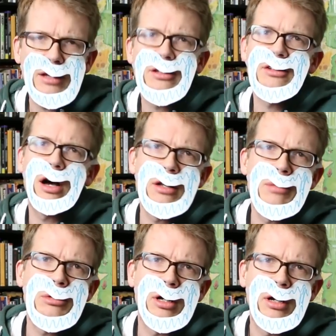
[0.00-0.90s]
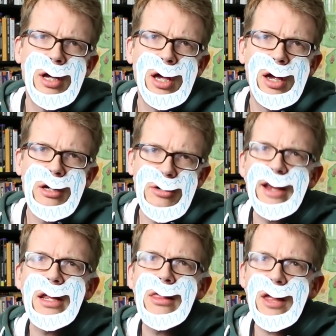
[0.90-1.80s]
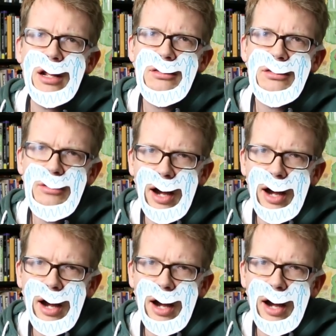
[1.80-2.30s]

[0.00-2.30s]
That's a solid number eight. Uh, craggy things,